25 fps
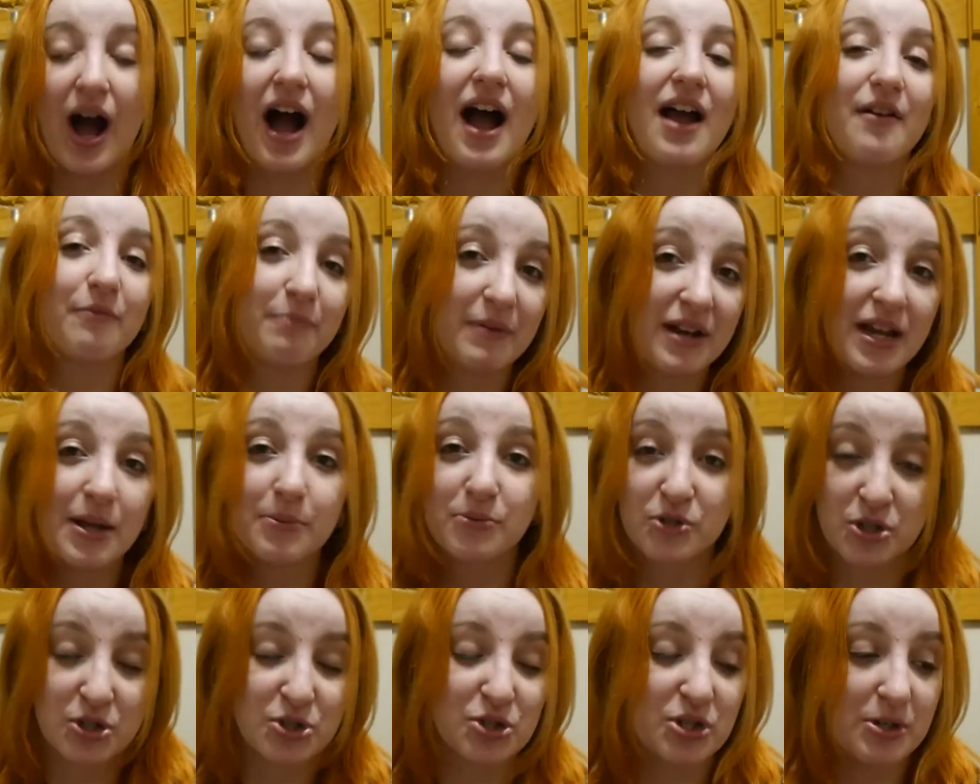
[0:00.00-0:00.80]
I've been
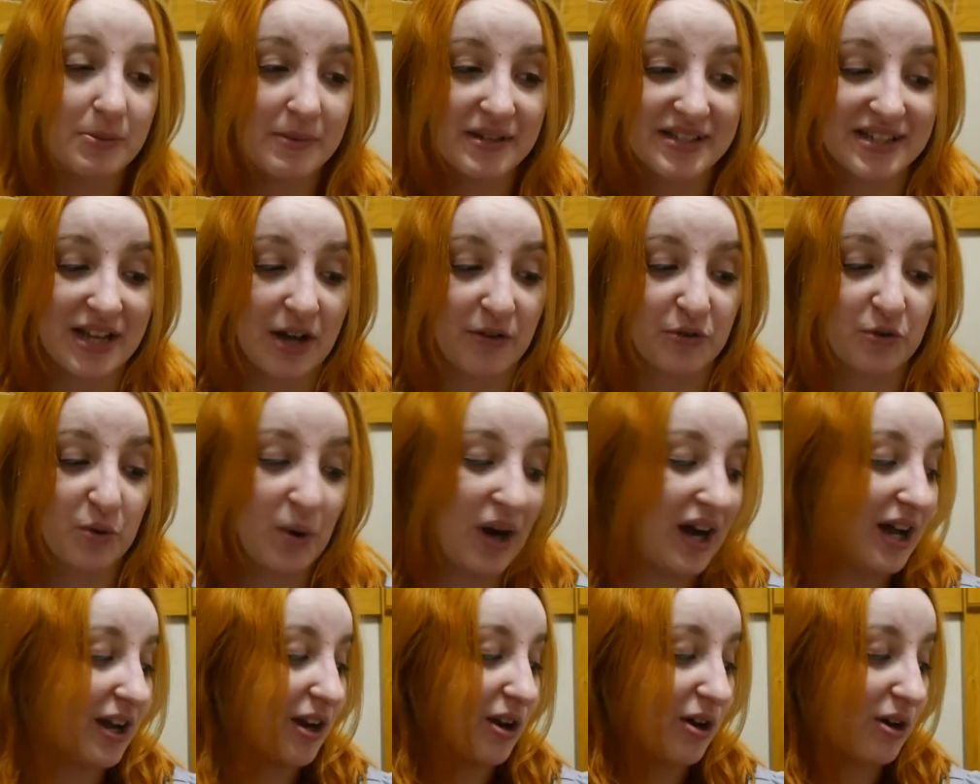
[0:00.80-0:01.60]
able to treat myself
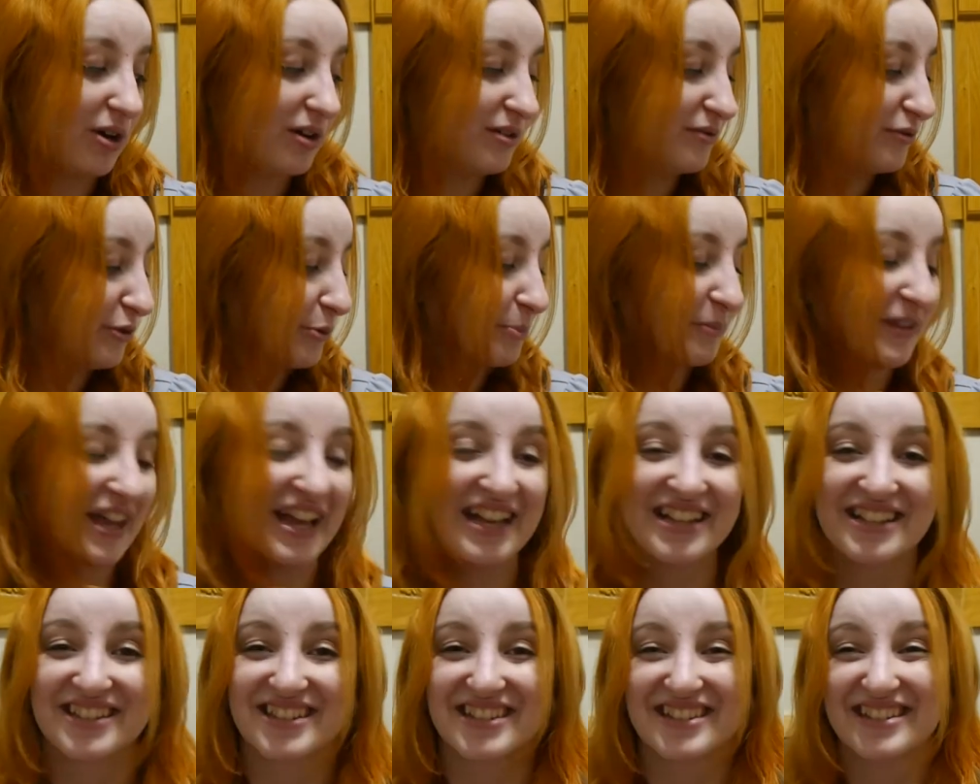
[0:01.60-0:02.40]
quite a lot from
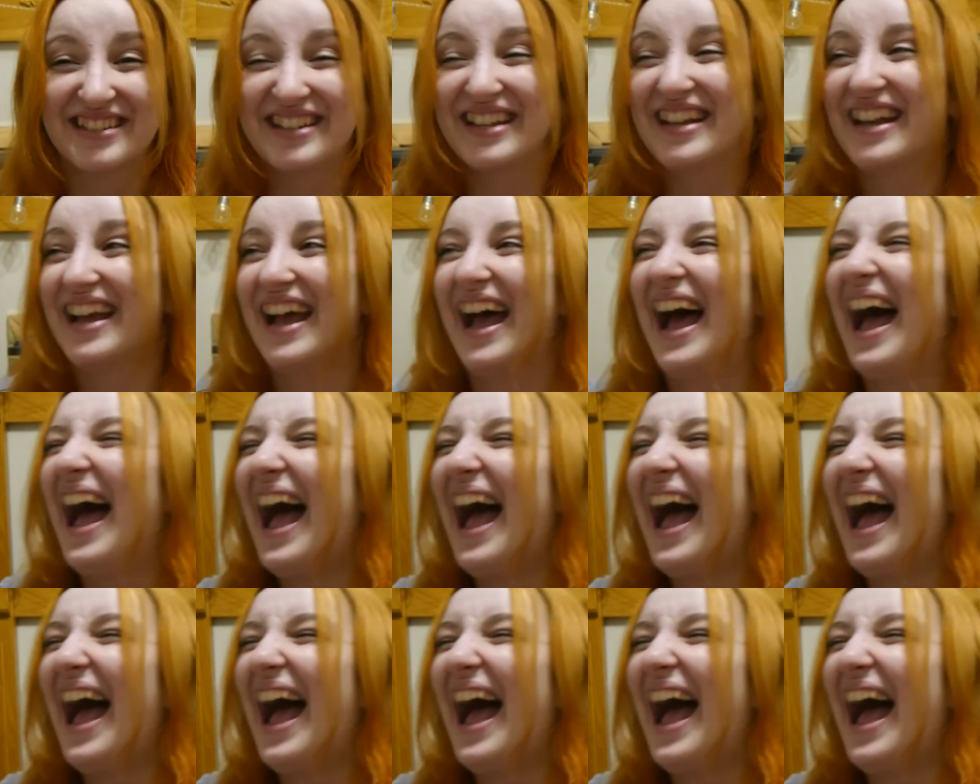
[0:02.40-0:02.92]
this.